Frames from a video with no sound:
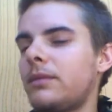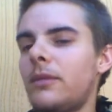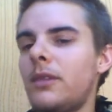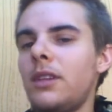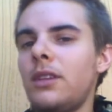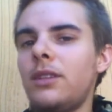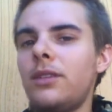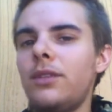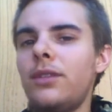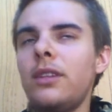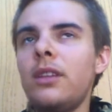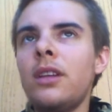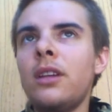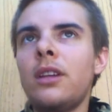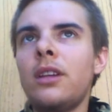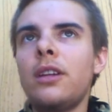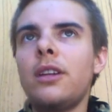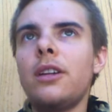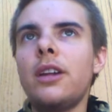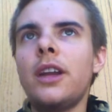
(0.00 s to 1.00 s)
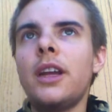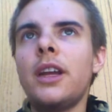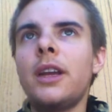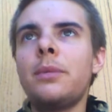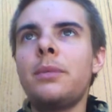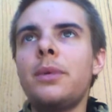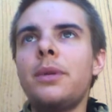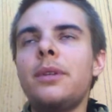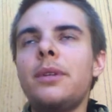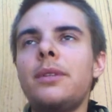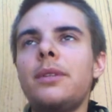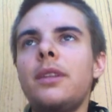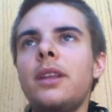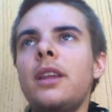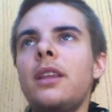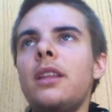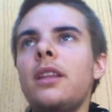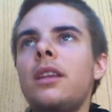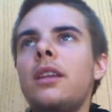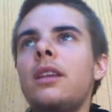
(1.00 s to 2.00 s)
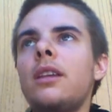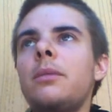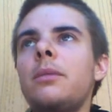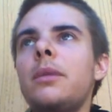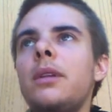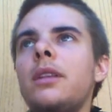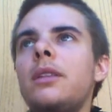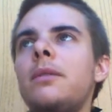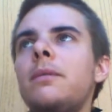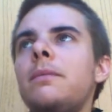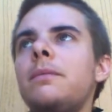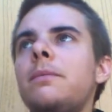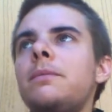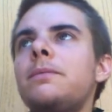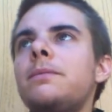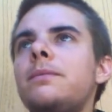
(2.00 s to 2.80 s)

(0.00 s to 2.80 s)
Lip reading: Just feel like crap lately. I mean,